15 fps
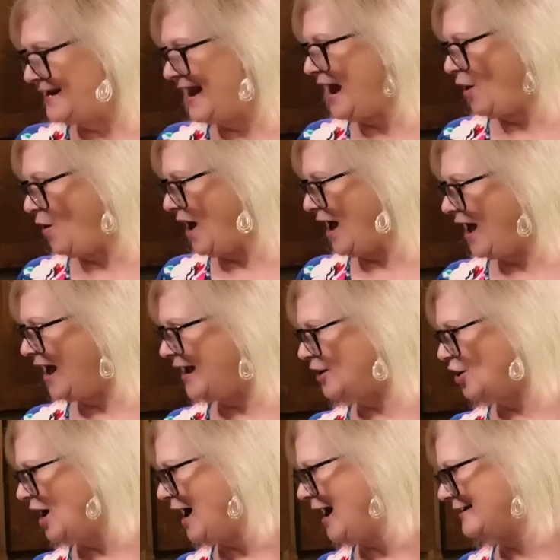Now, I
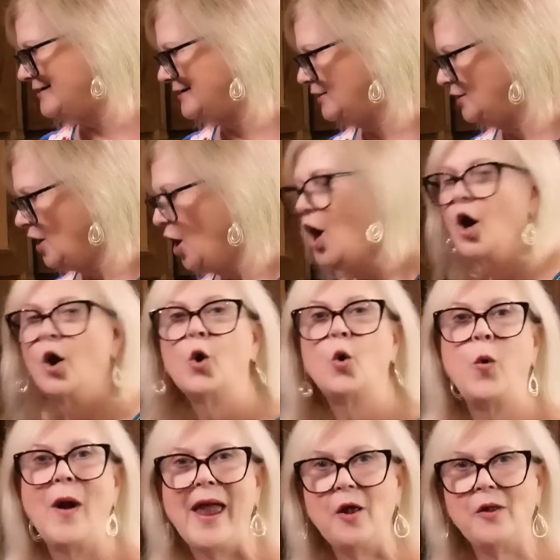got
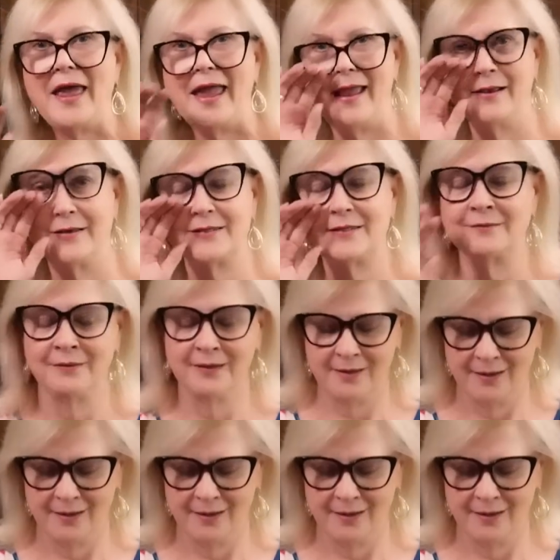quail eggs.